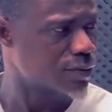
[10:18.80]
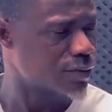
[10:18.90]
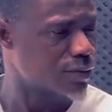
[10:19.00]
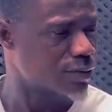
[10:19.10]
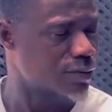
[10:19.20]

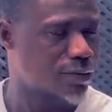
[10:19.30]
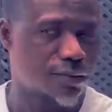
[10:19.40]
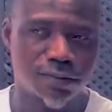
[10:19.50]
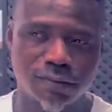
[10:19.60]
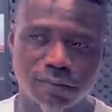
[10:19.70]

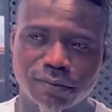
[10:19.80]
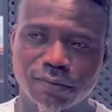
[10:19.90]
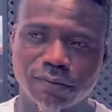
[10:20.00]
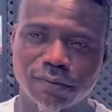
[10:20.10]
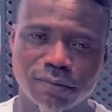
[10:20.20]

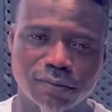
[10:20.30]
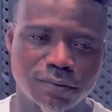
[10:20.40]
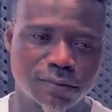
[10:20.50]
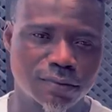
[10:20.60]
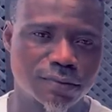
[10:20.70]

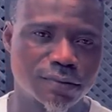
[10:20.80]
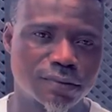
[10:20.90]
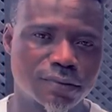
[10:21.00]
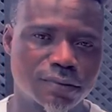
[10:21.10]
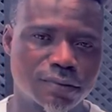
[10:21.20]

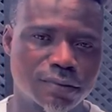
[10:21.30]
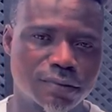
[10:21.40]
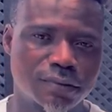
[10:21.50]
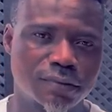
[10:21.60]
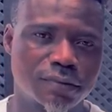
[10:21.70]

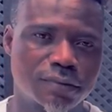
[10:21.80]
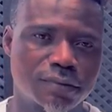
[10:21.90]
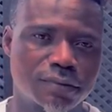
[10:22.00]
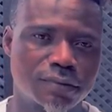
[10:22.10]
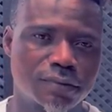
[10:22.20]

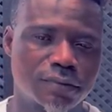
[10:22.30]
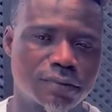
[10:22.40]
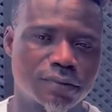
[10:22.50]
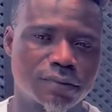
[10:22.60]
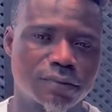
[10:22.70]

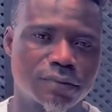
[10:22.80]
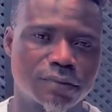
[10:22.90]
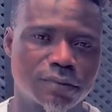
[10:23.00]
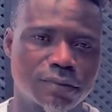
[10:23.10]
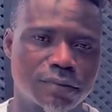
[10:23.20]
(silent)